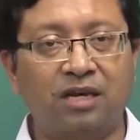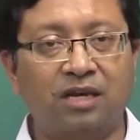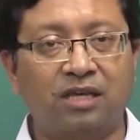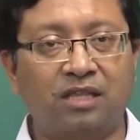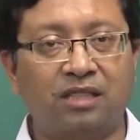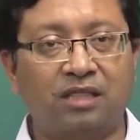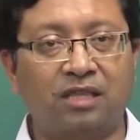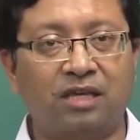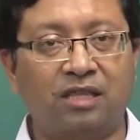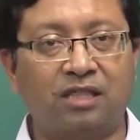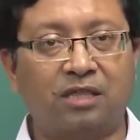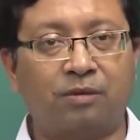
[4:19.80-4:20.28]

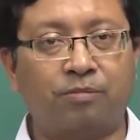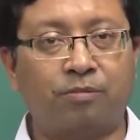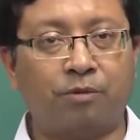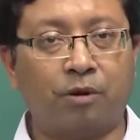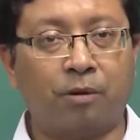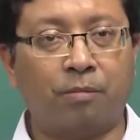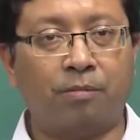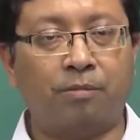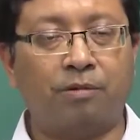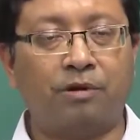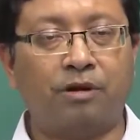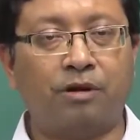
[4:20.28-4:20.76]
then the
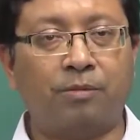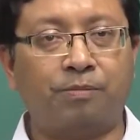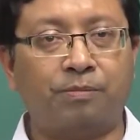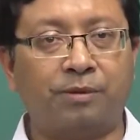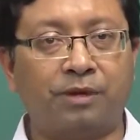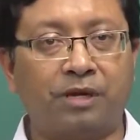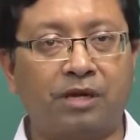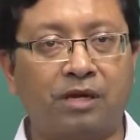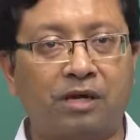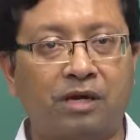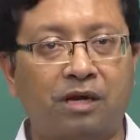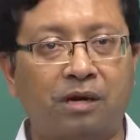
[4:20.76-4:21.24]
probability of
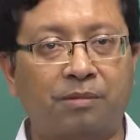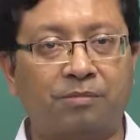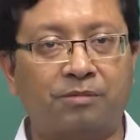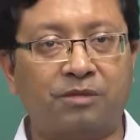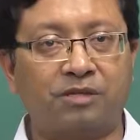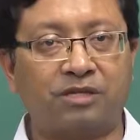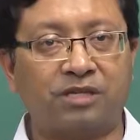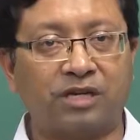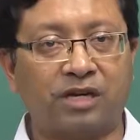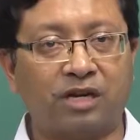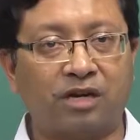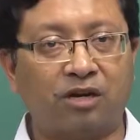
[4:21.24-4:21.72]
picking up the
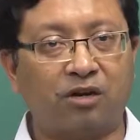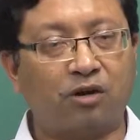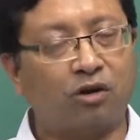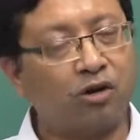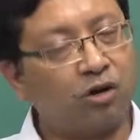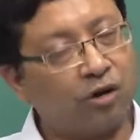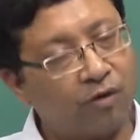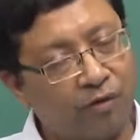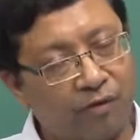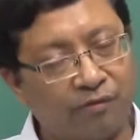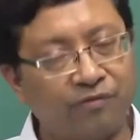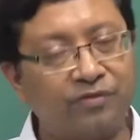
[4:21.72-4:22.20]
second lot
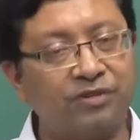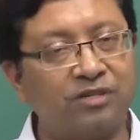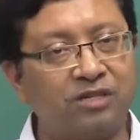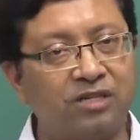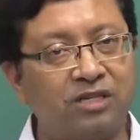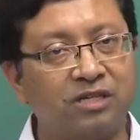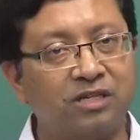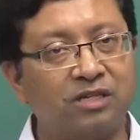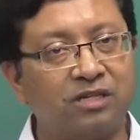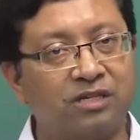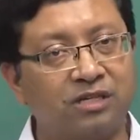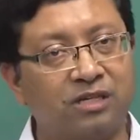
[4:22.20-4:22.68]

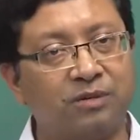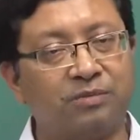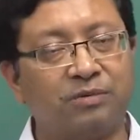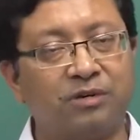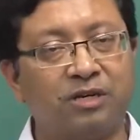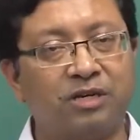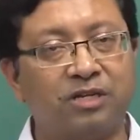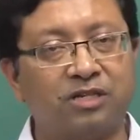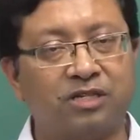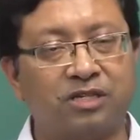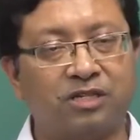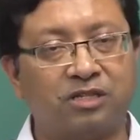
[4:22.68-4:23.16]
obviously
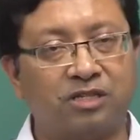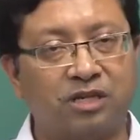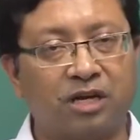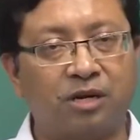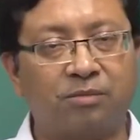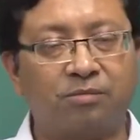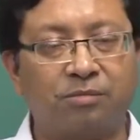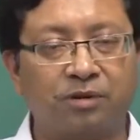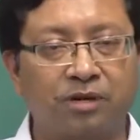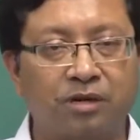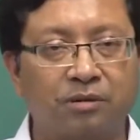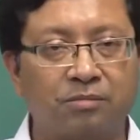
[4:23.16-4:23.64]
diminishes
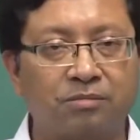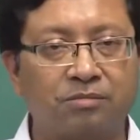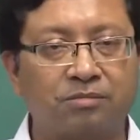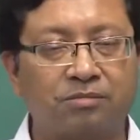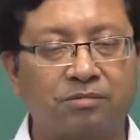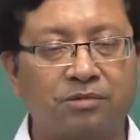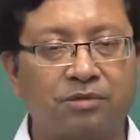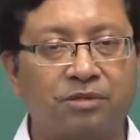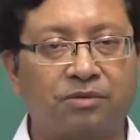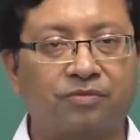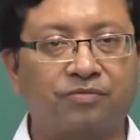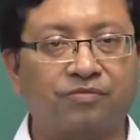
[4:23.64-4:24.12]
and
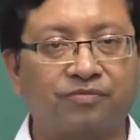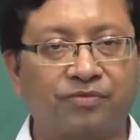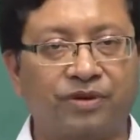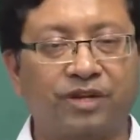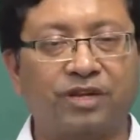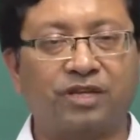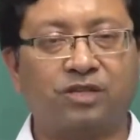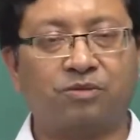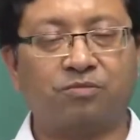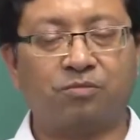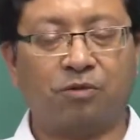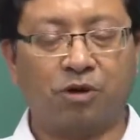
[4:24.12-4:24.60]
becomes
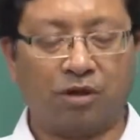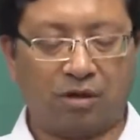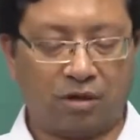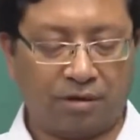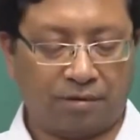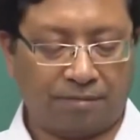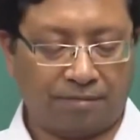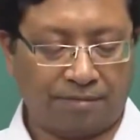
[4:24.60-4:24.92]
very small,